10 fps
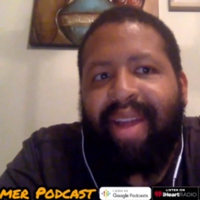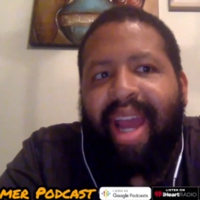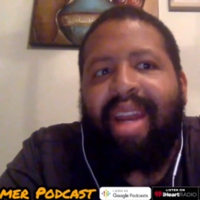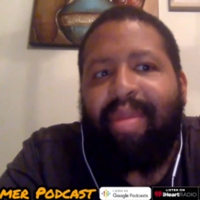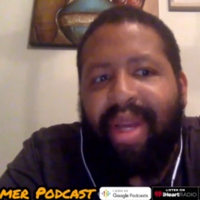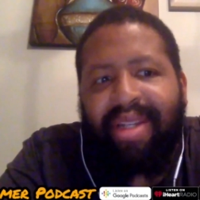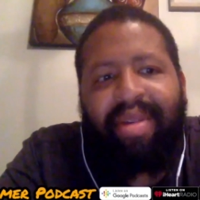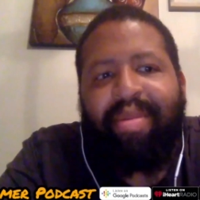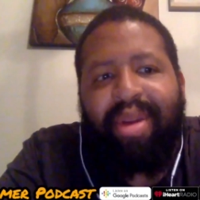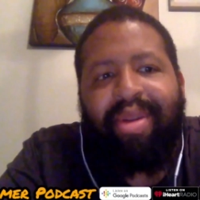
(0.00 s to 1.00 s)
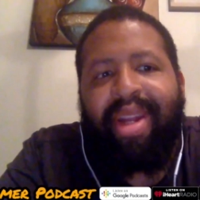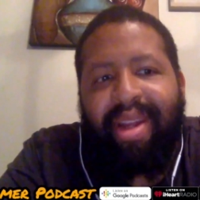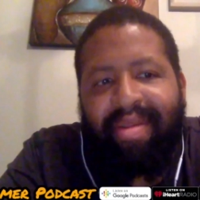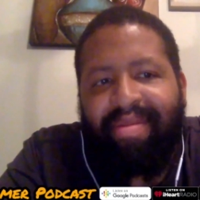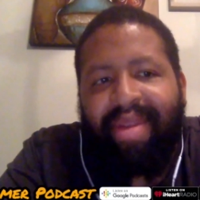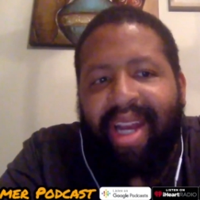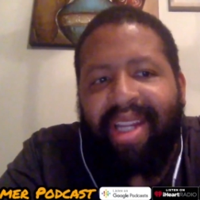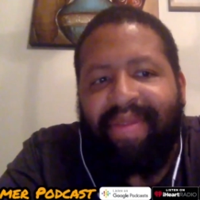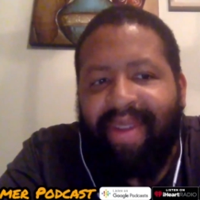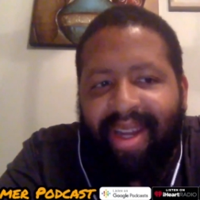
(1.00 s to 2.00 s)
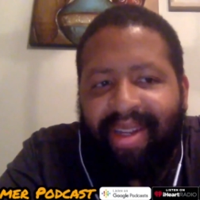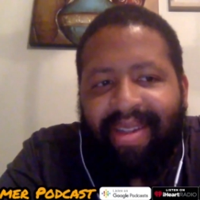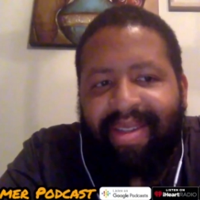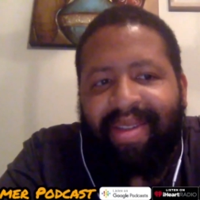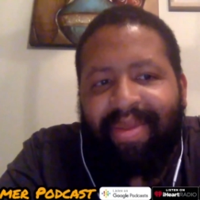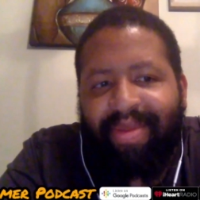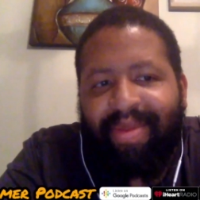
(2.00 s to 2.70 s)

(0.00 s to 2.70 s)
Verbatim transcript: animation beauty at its mm. finest.